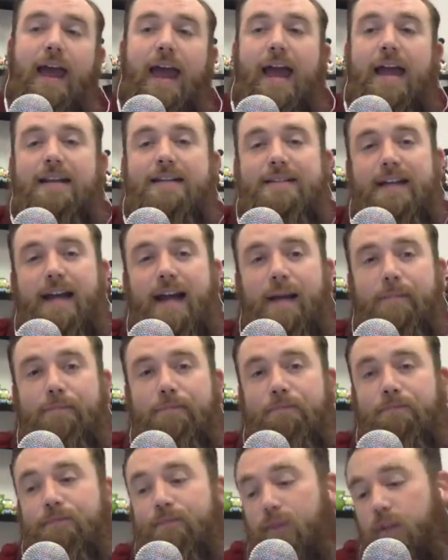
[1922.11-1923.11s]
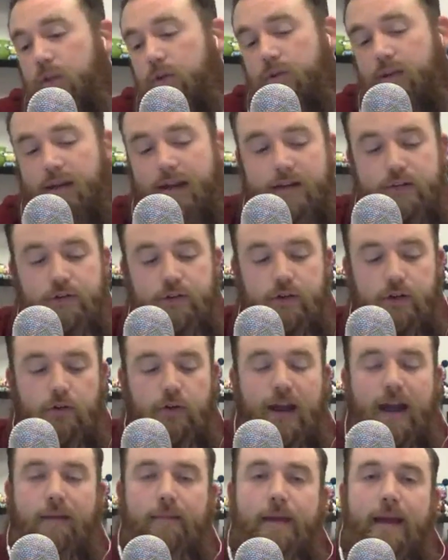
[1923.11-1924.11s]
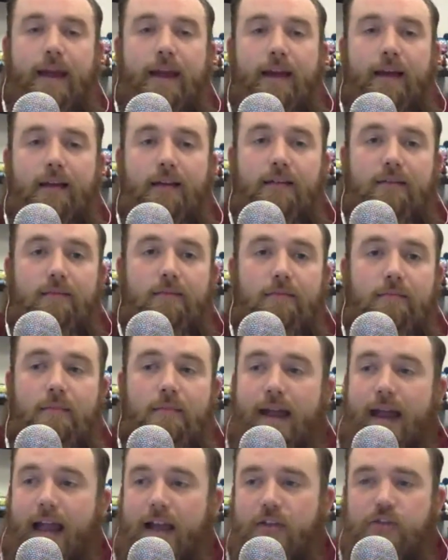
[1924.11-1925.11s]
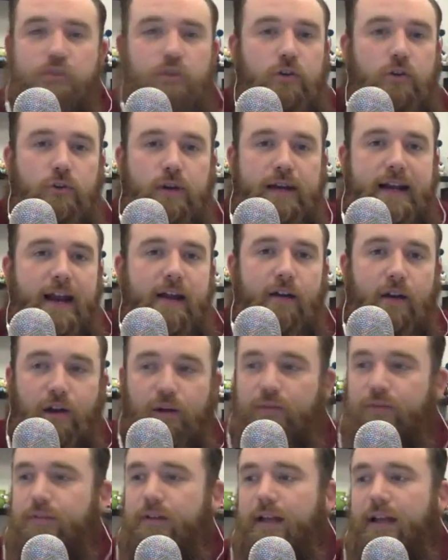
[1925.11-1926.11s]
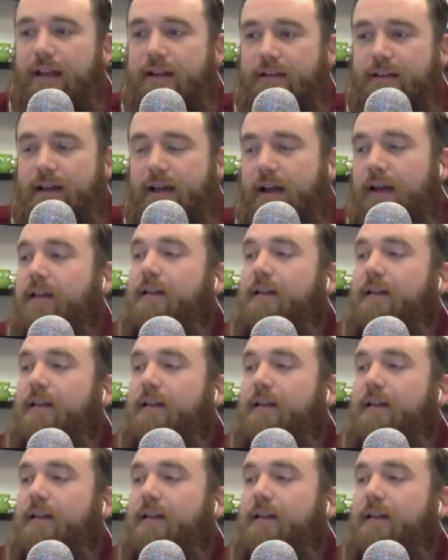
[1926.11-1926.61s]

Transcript: And you can enter to grab my extra Green Arrow and